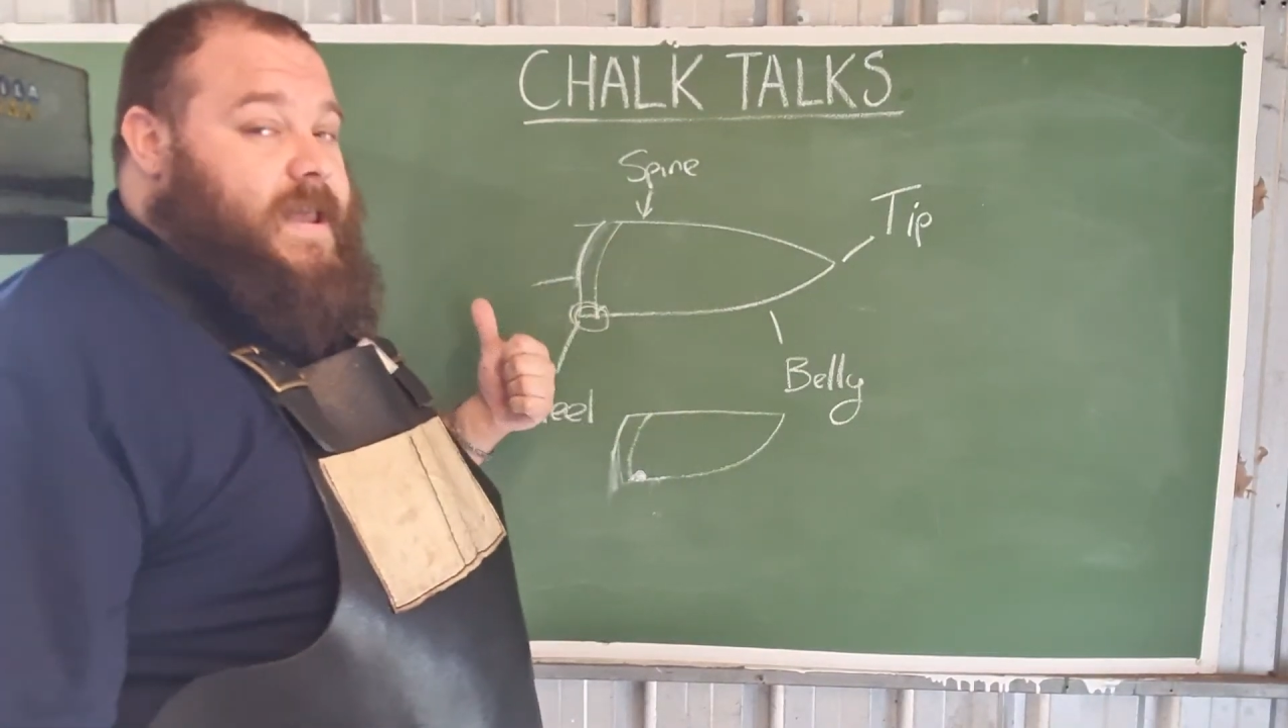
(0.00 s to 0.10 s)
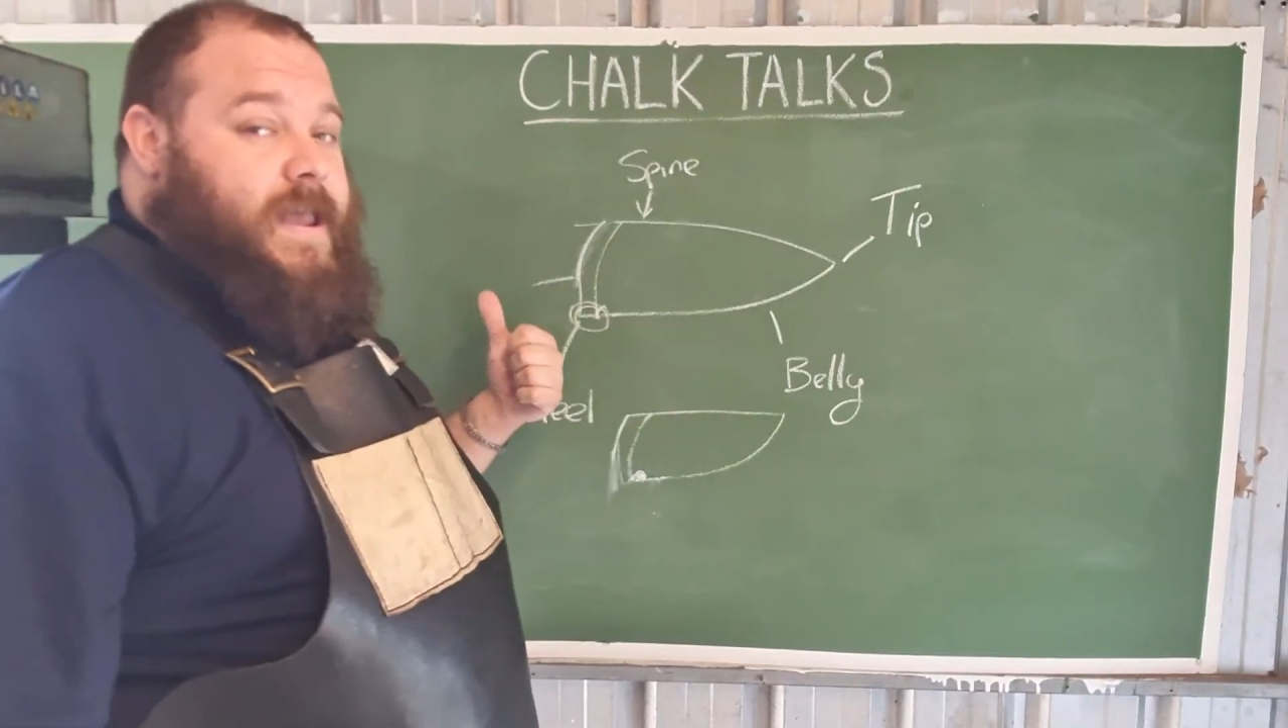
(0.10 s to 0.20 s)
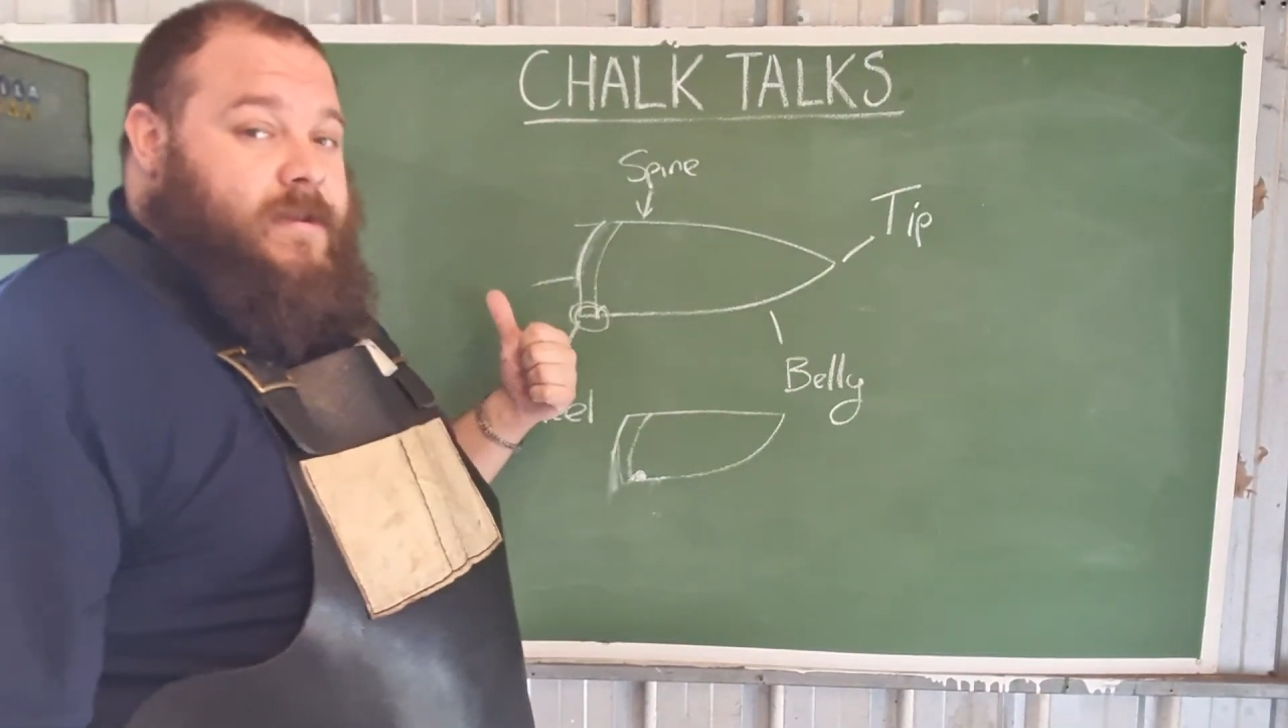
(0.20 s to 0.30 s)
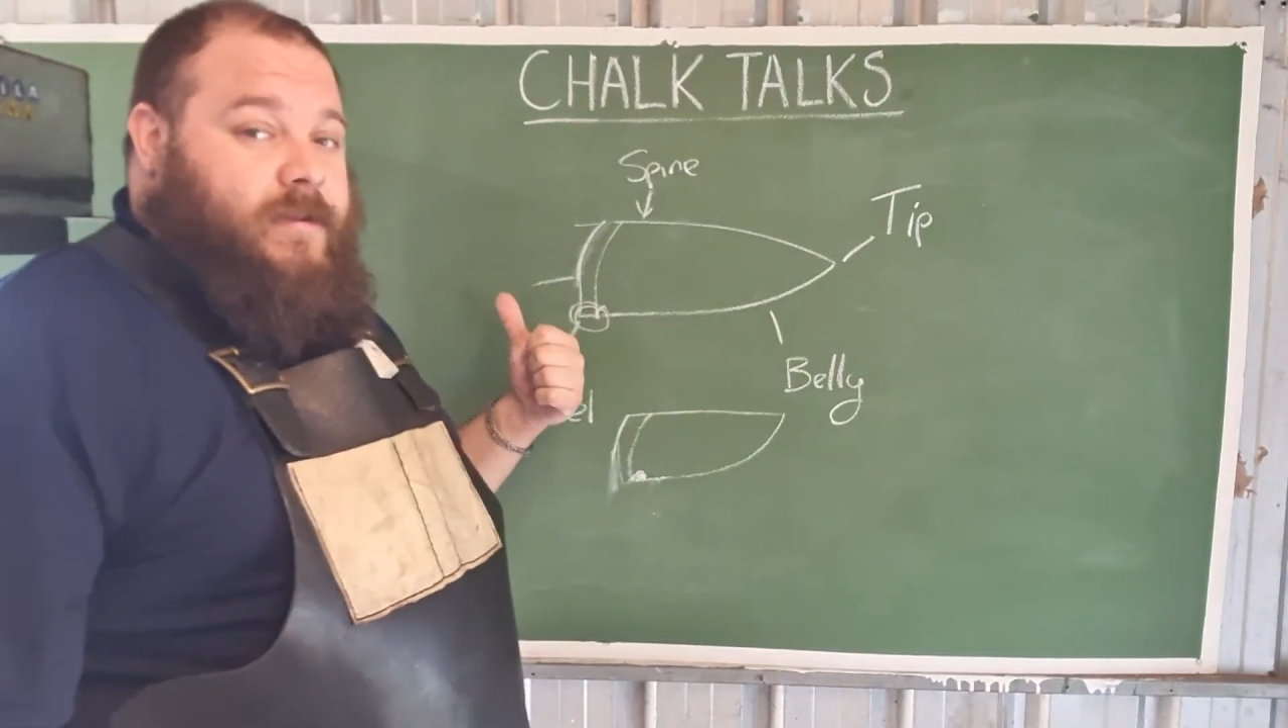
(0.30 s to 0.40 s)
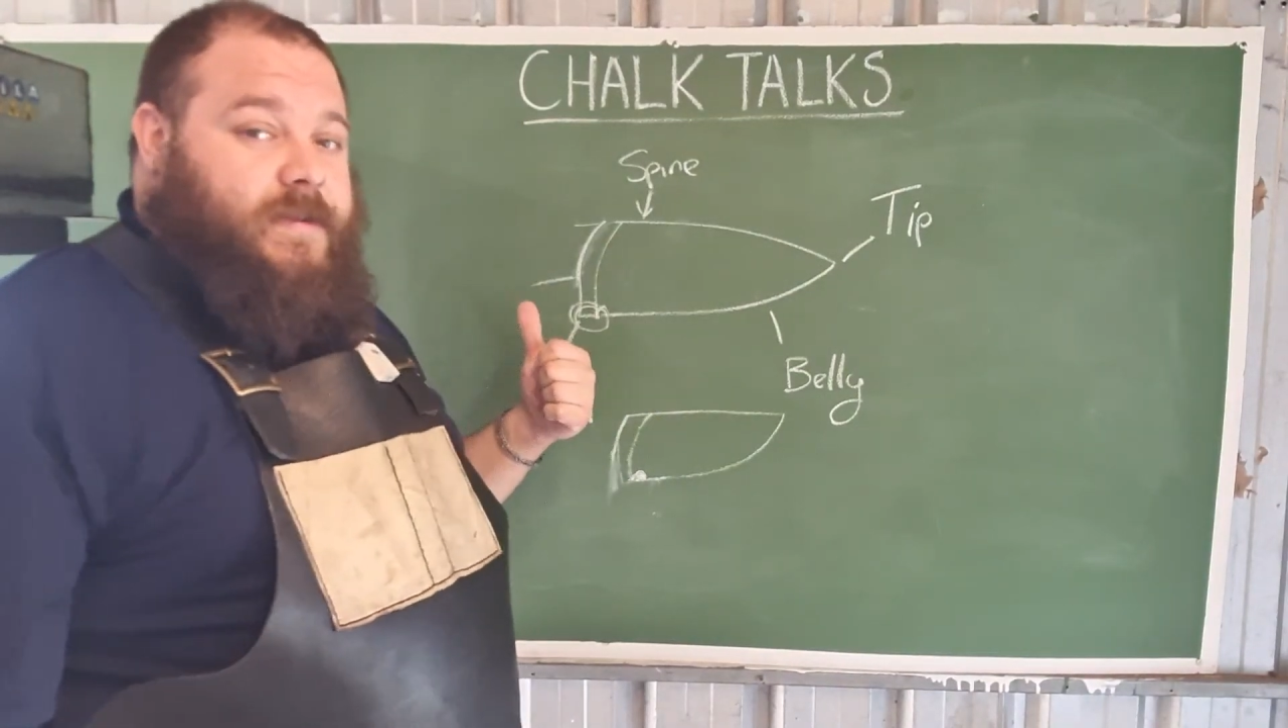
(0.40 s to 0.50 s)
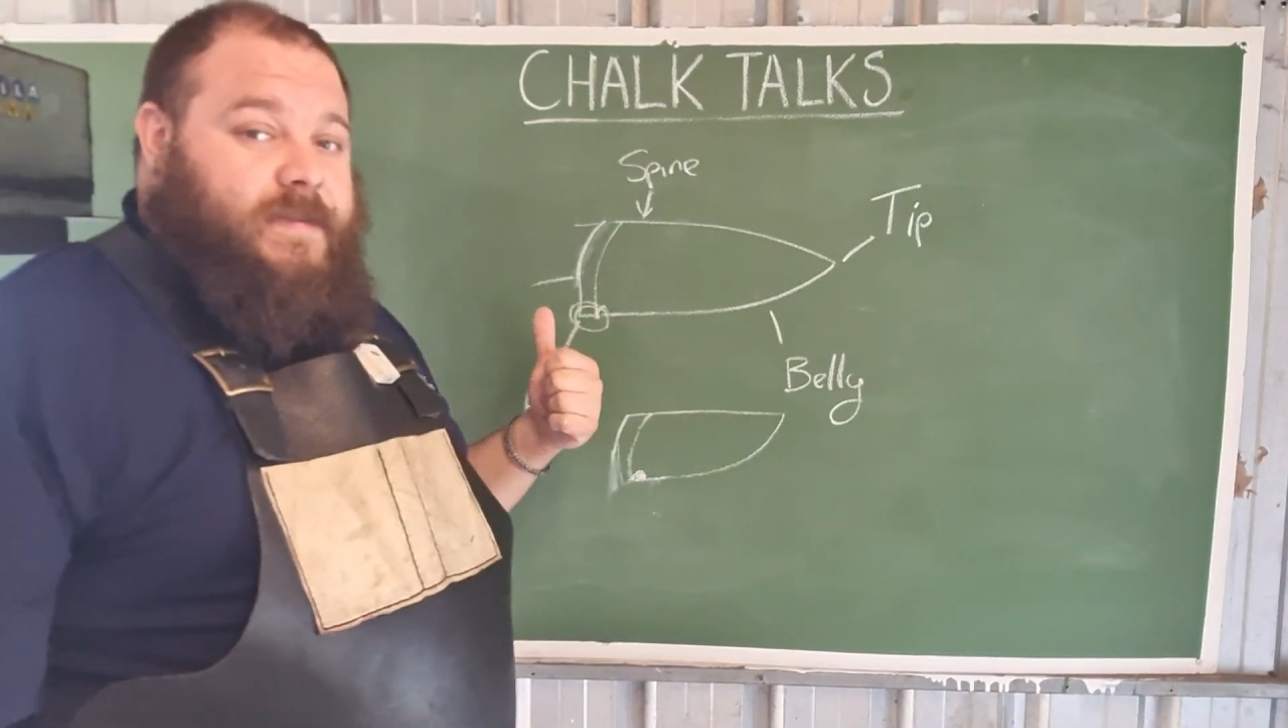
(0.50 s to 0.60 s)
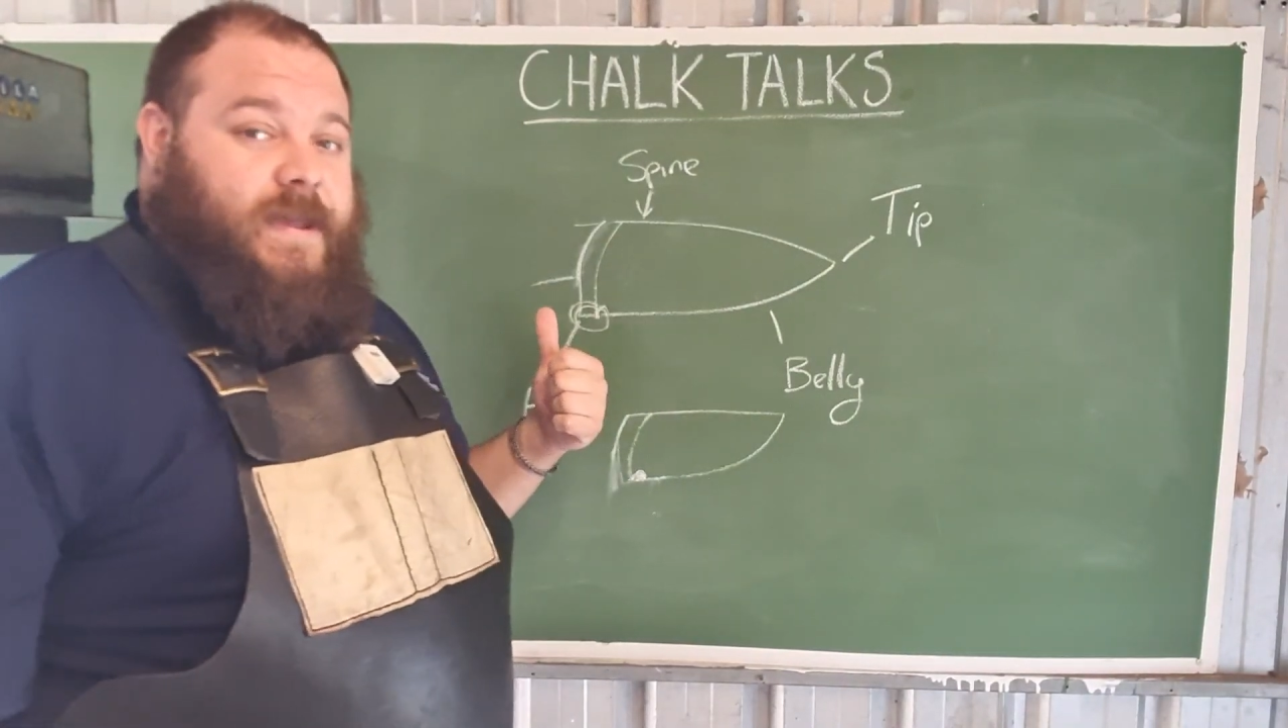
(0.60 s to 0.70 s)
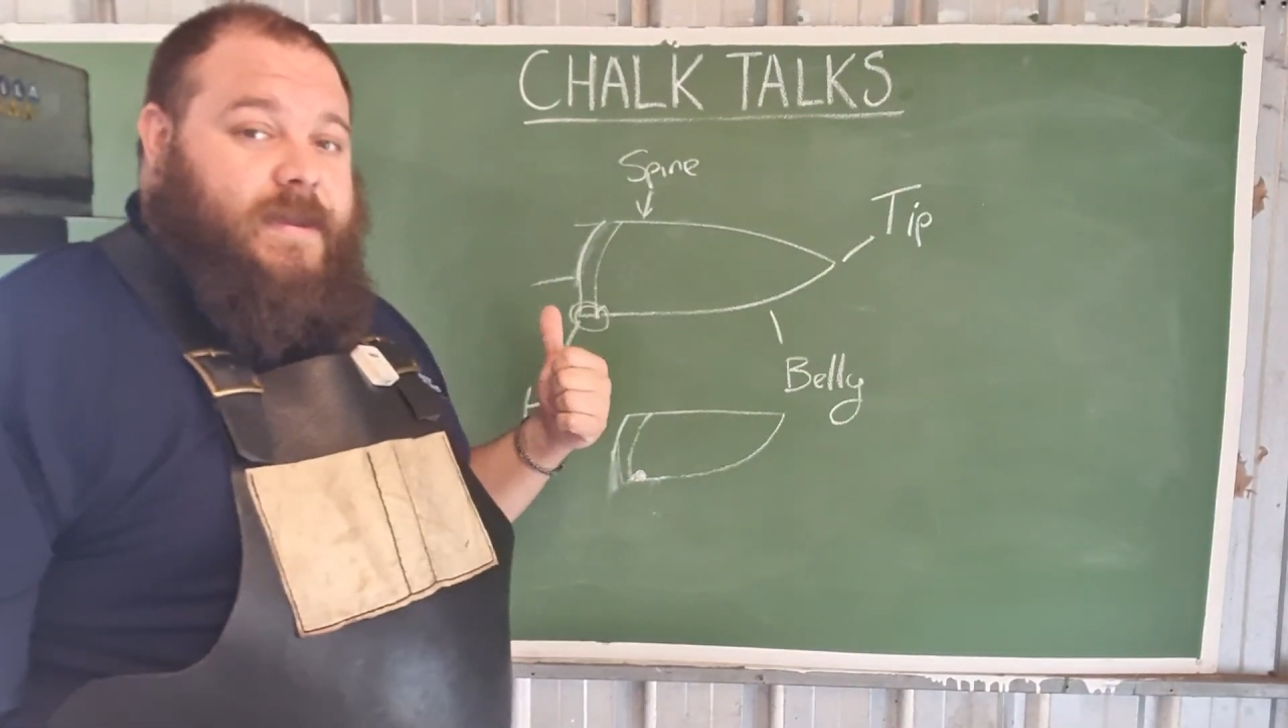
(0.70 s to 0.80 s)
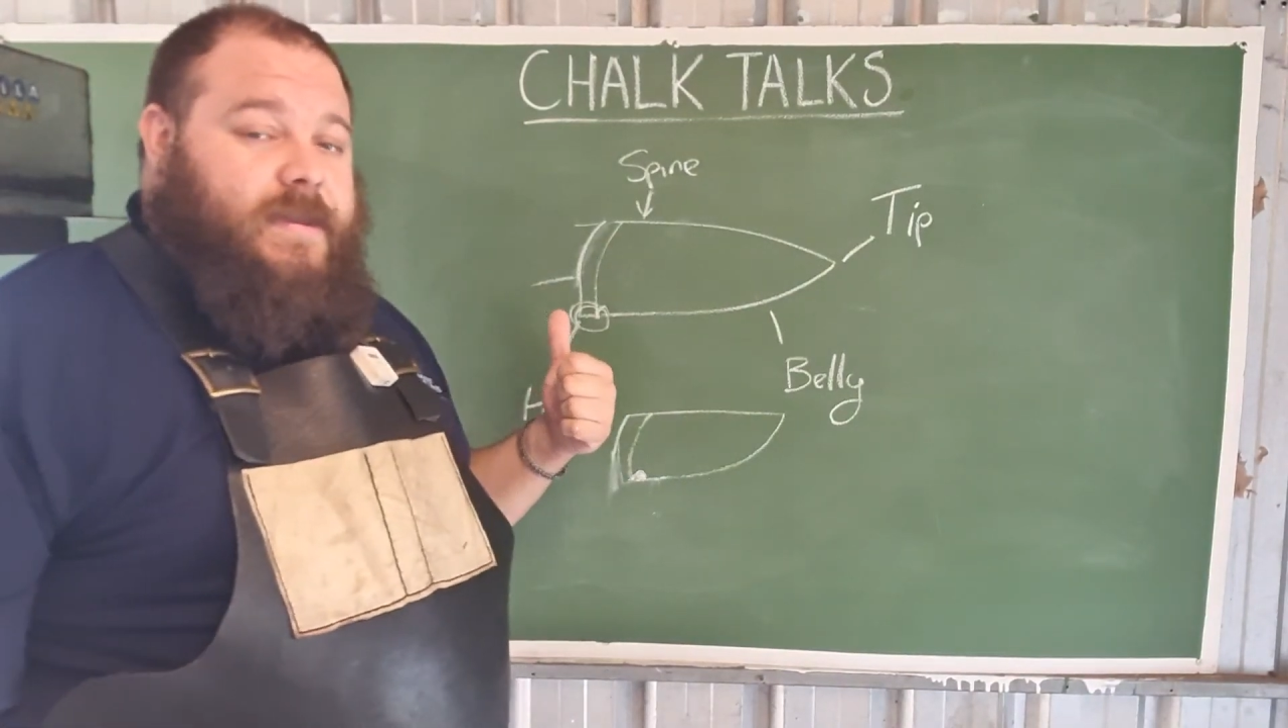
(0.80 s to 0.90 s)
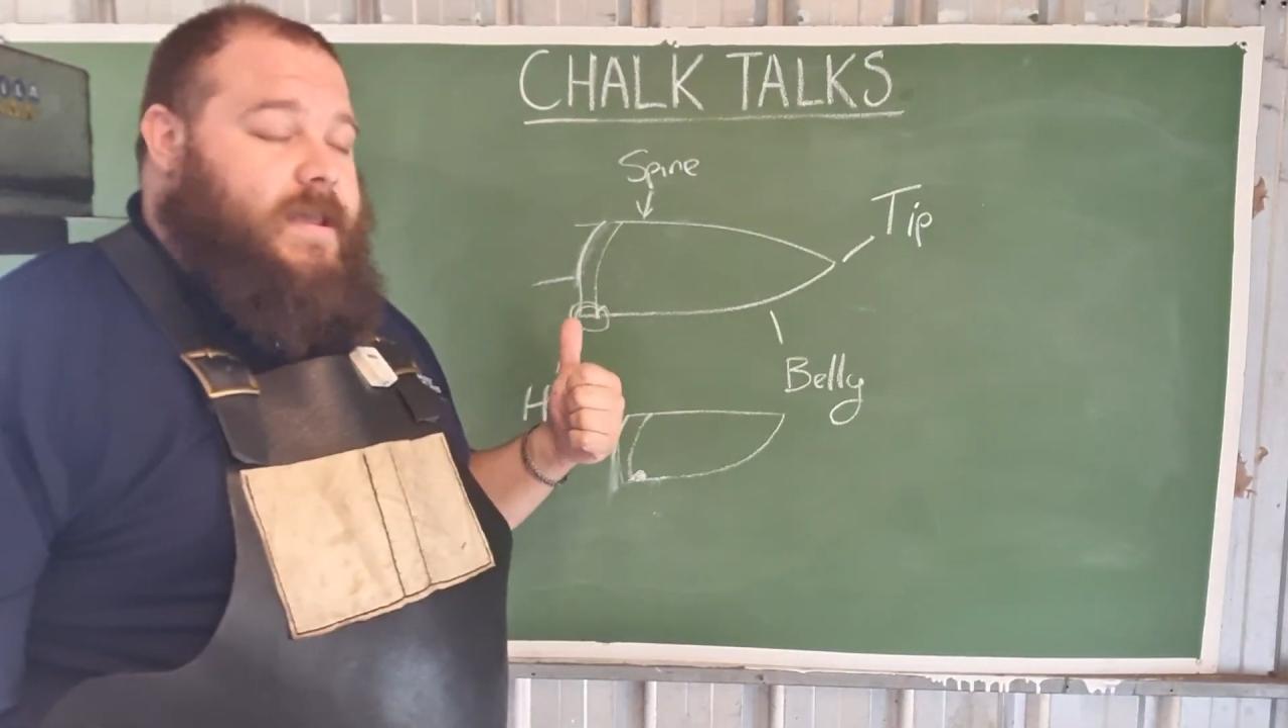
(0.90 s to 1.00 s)
handle
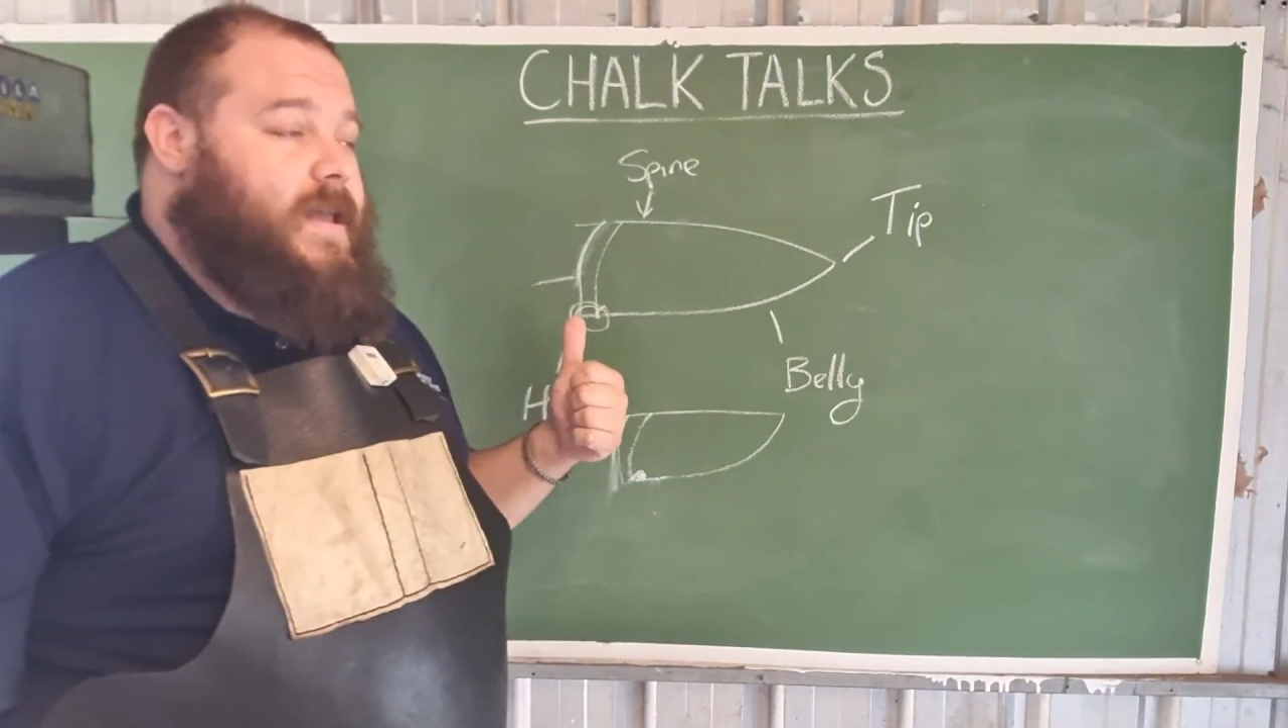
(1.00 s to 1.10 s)
design.